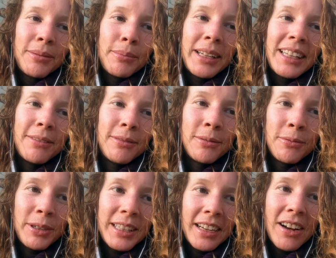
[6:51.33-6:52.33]
but
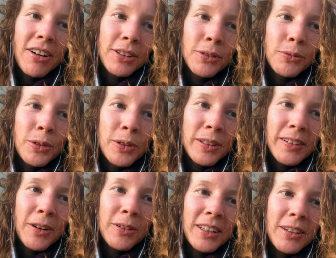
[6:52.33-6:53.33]
with the cotton wool
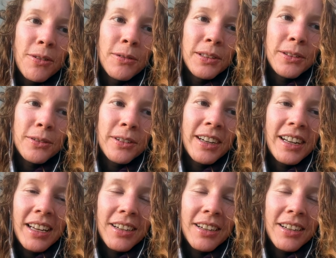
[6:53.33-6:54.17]
soaked in old urine,